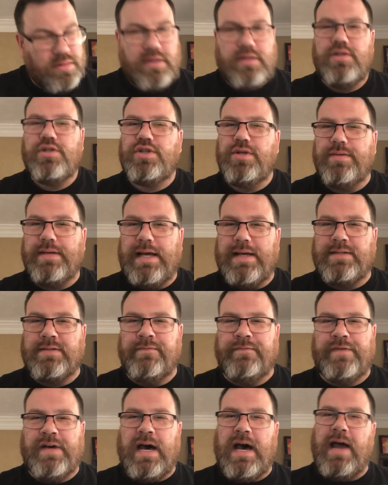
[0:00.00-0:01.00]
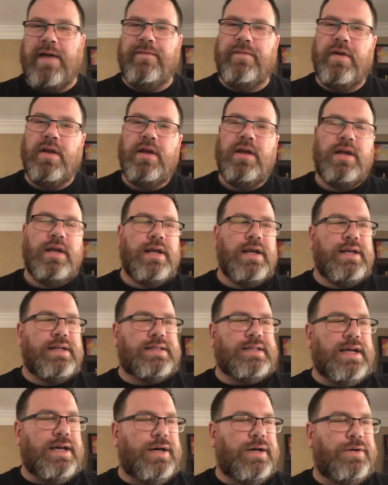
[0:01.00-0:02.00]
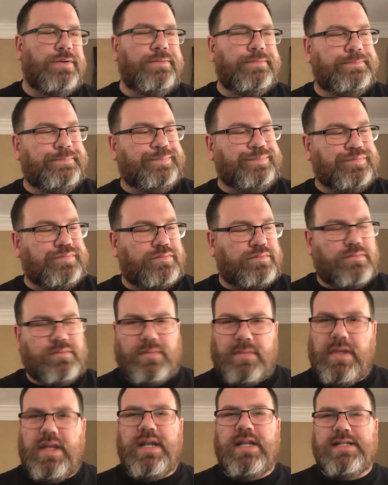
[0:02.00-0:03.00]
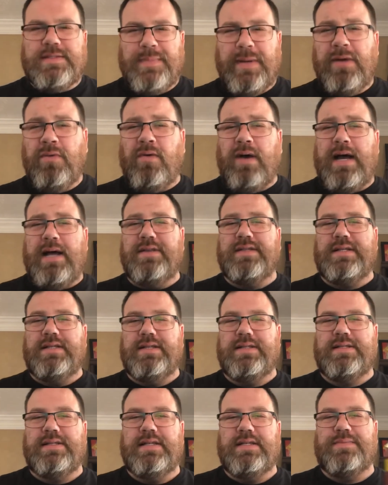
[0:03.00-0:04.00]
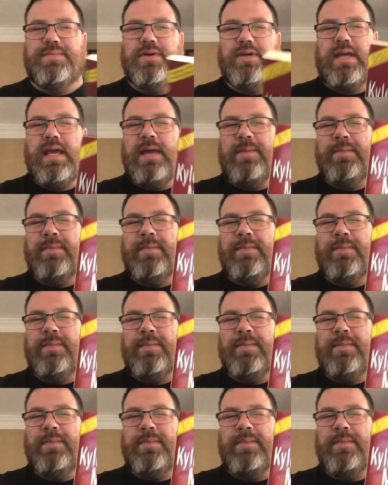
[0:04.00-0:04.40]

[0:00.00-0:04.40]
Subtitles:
2005. So it's been a while since this book came